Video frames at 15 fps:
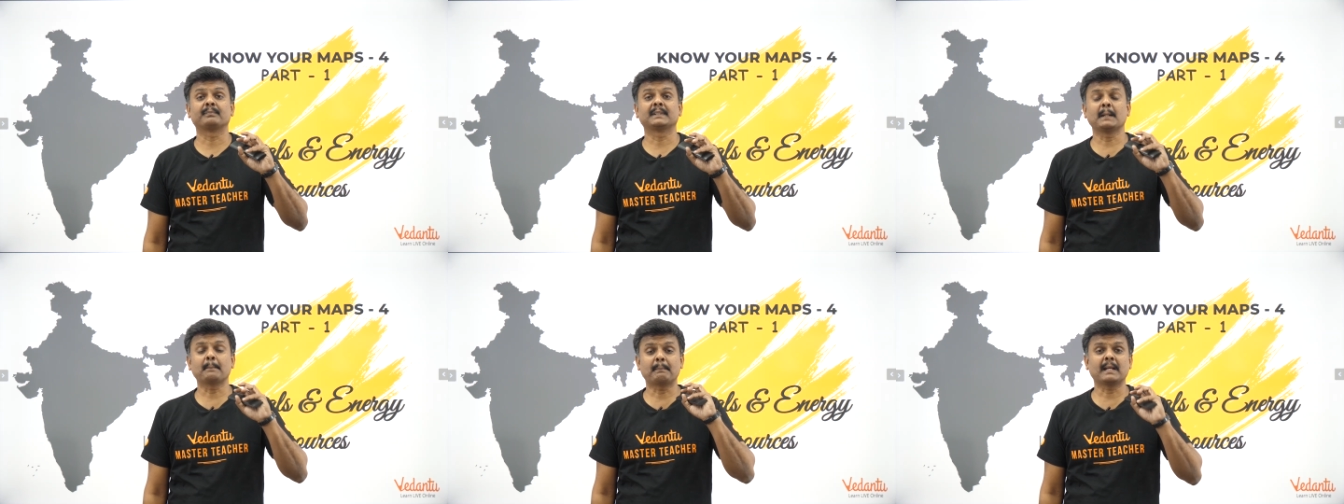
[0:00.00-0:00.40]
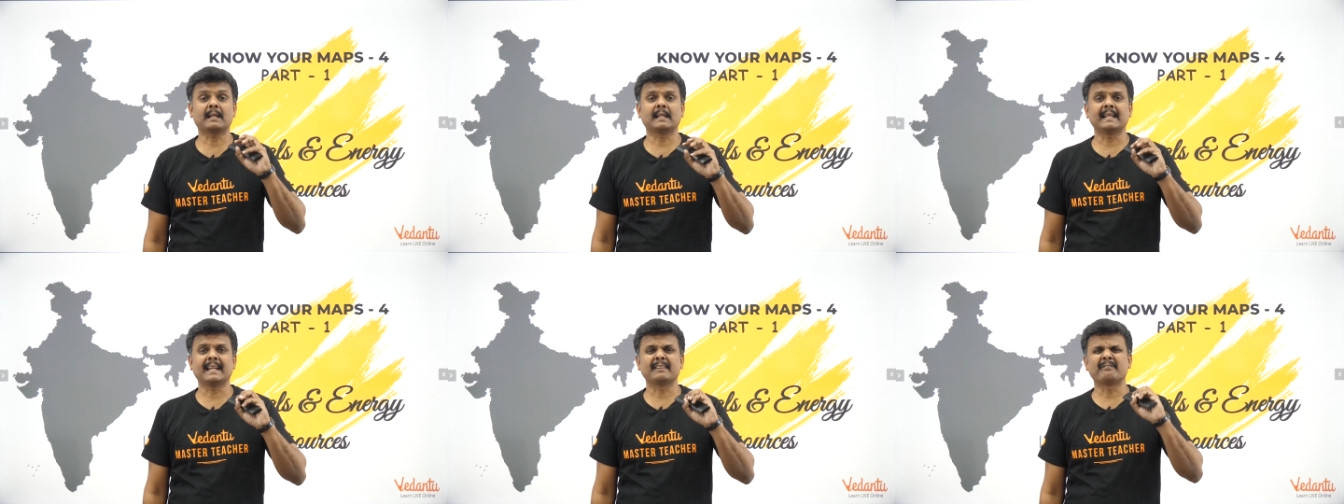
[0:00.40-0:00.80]

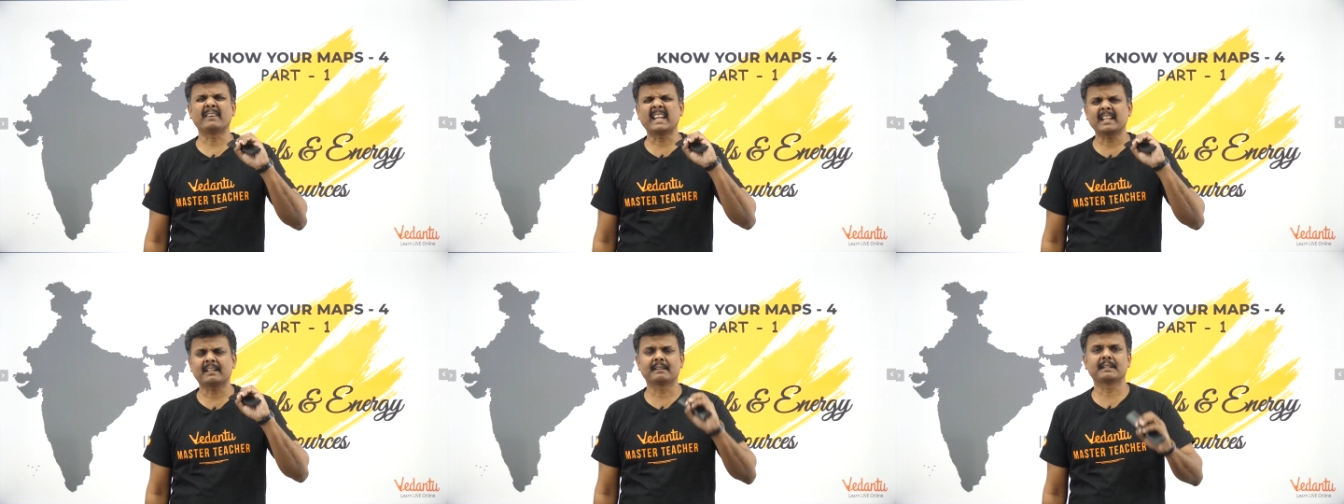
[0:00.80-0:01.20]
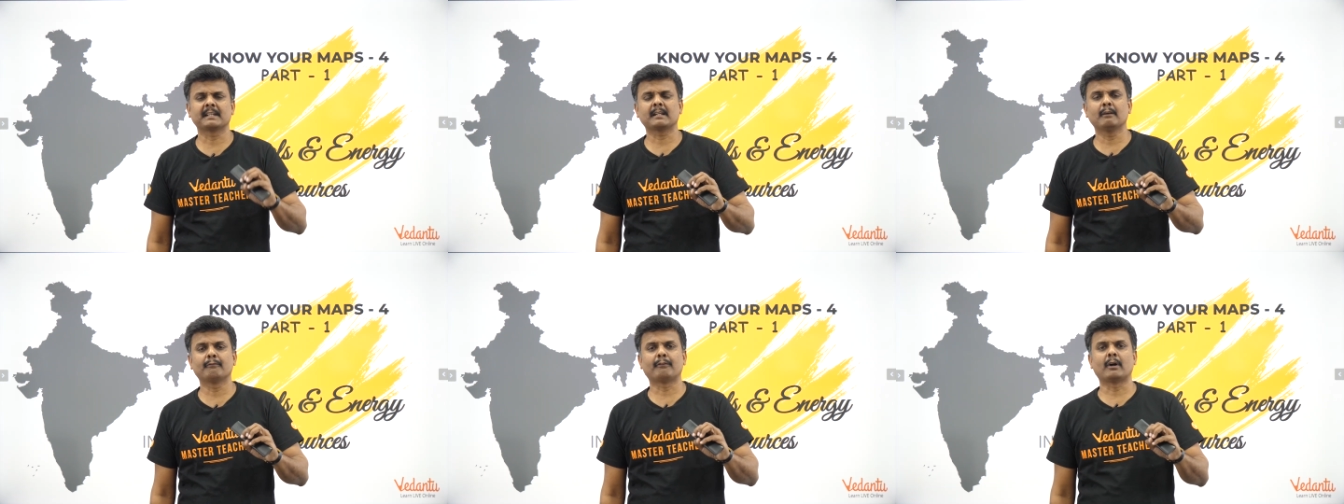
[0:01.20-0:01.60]
typically and very
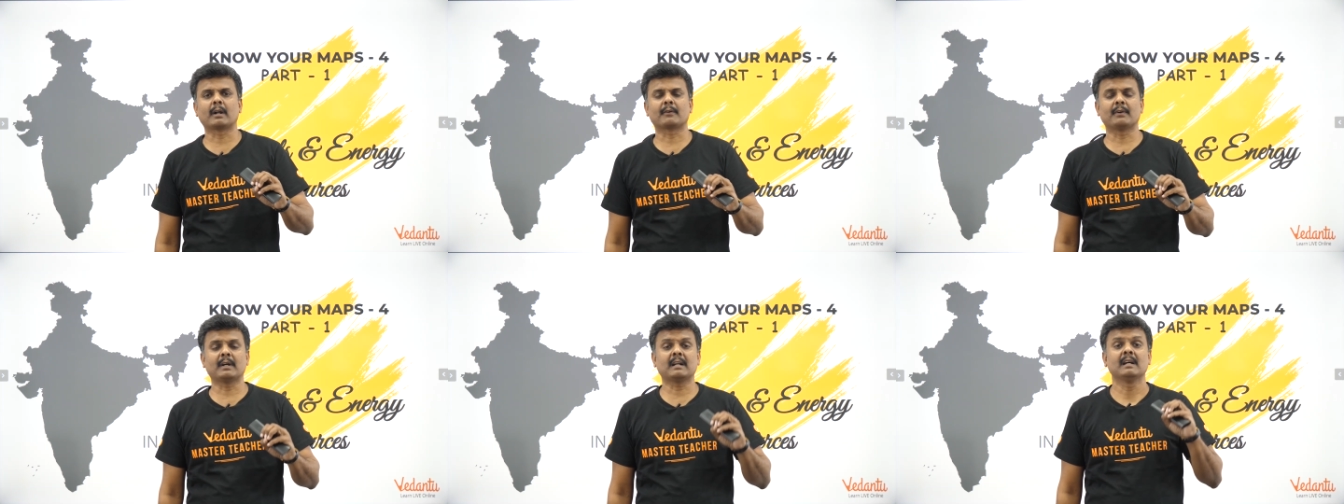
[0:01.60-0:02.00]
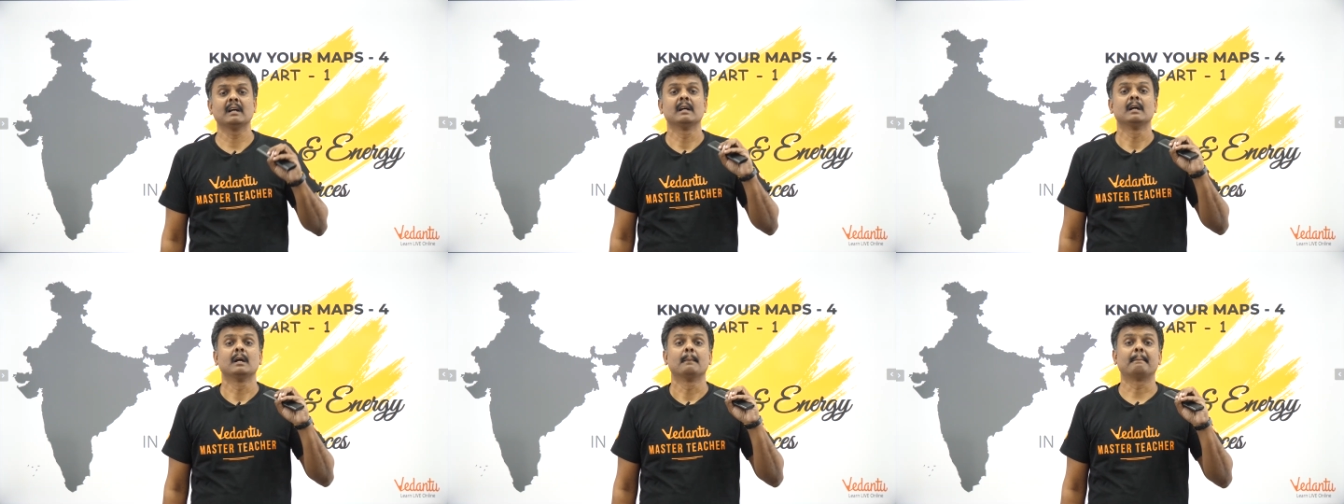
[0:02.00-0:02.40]
critical for our
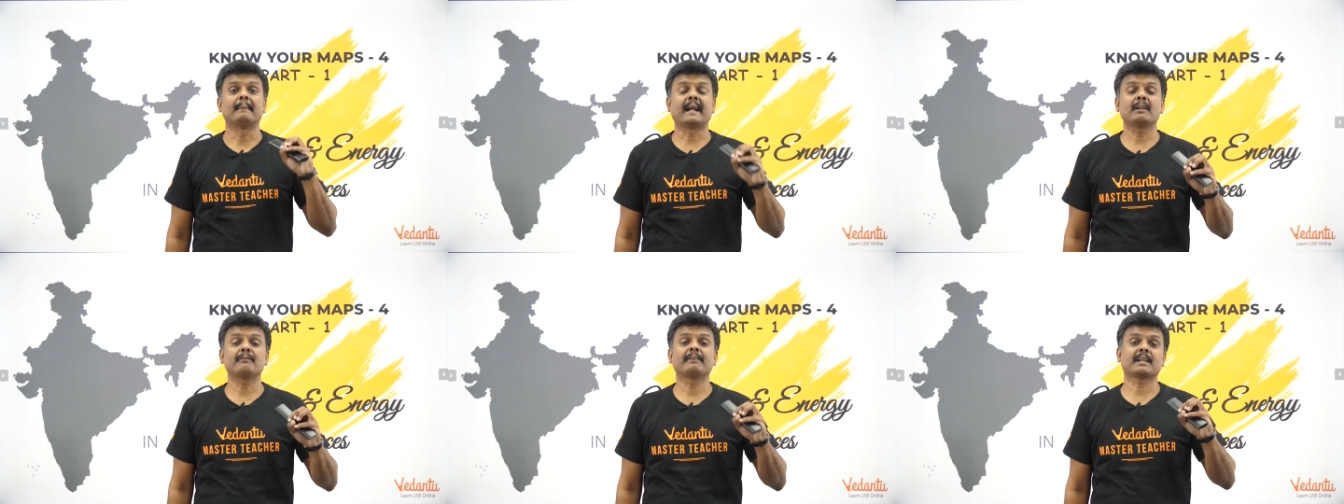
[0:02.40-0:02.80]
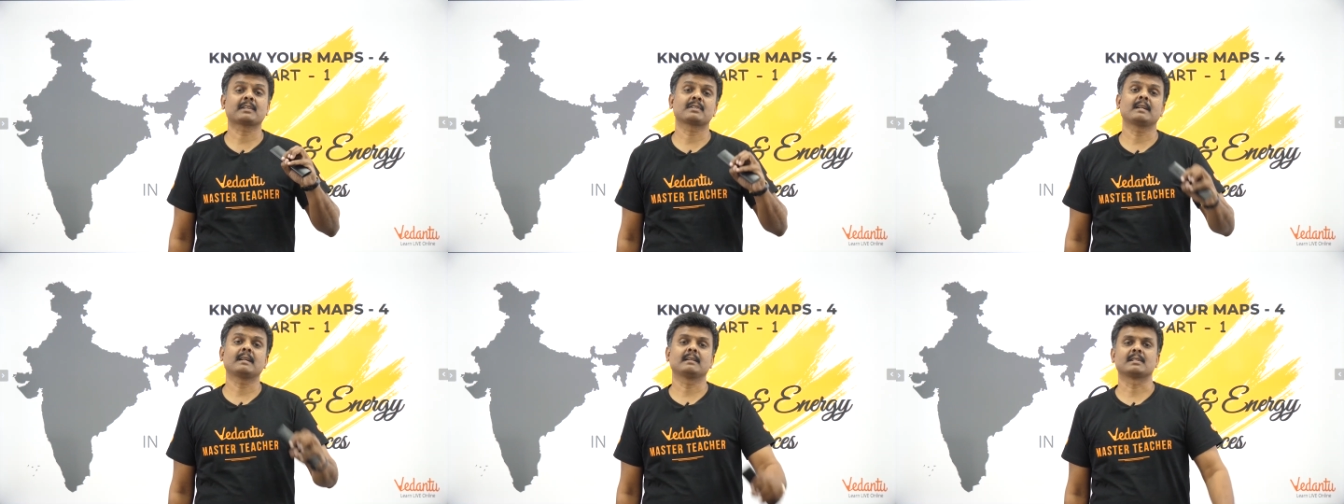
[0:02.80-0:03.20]

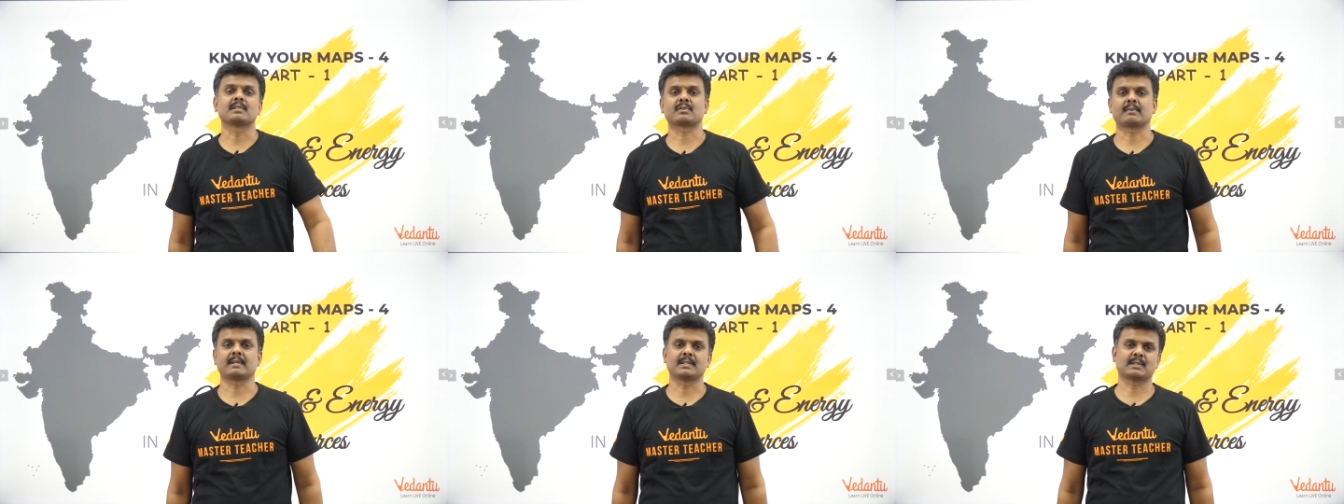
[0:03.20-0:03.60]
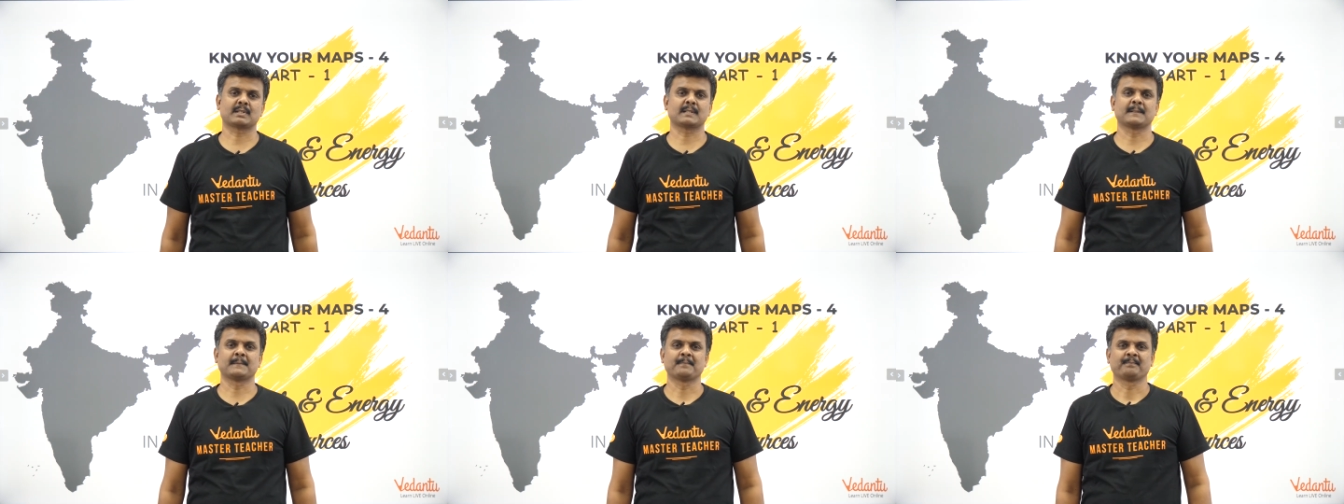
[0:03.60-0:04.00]
manufacturing
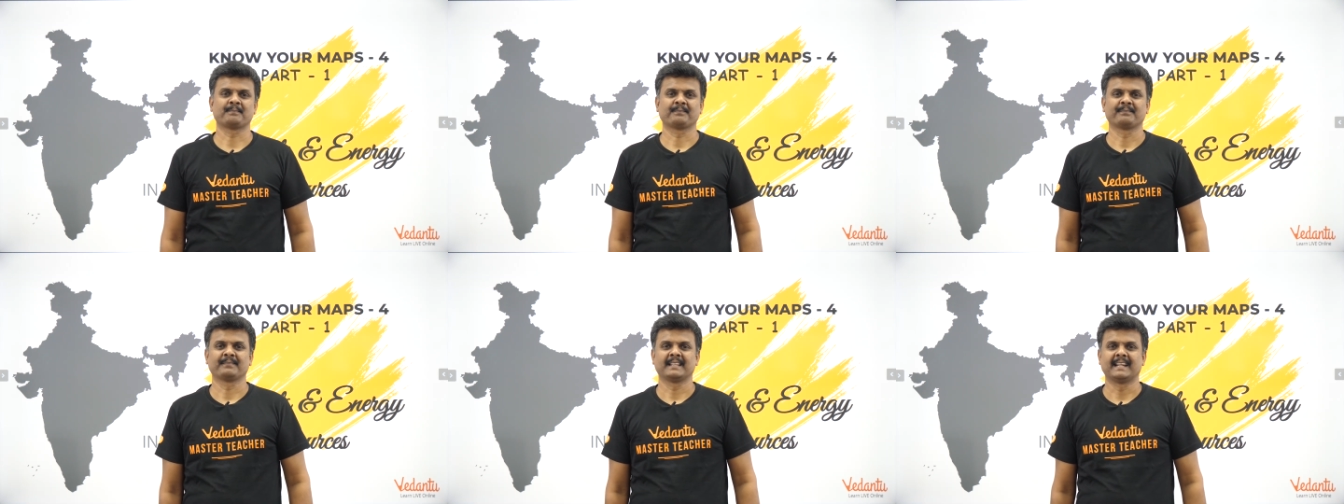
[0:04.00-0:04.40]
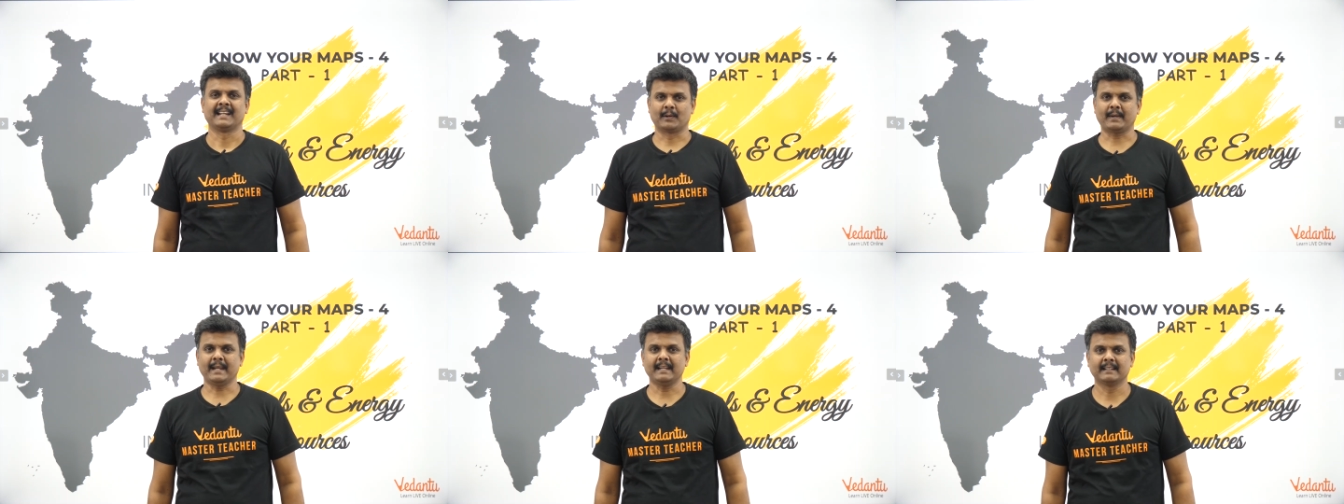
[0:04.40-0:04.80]
industries.
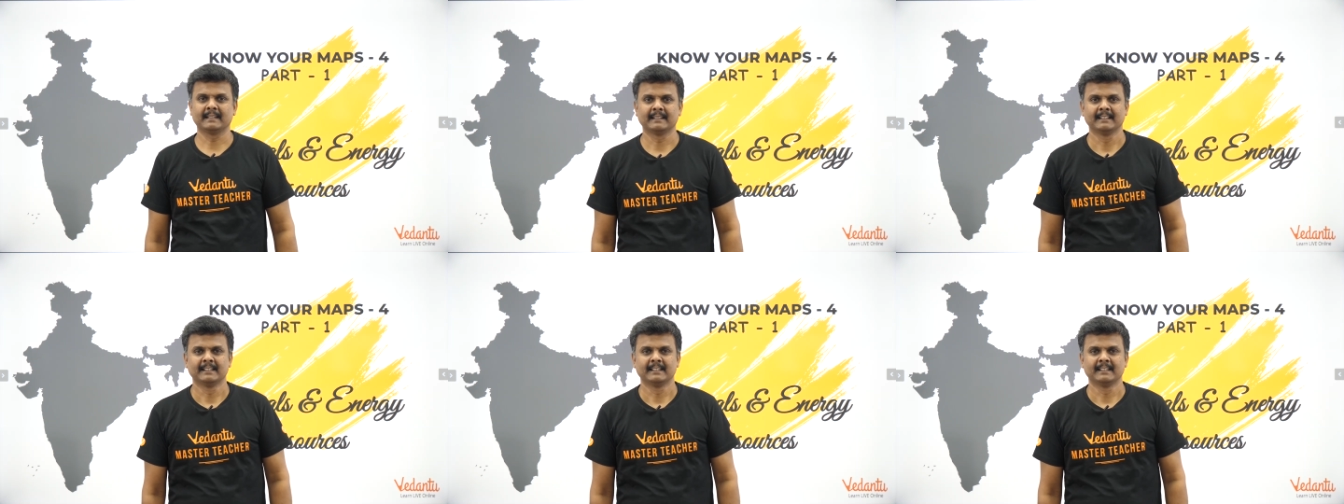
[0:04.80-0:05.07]
Okay?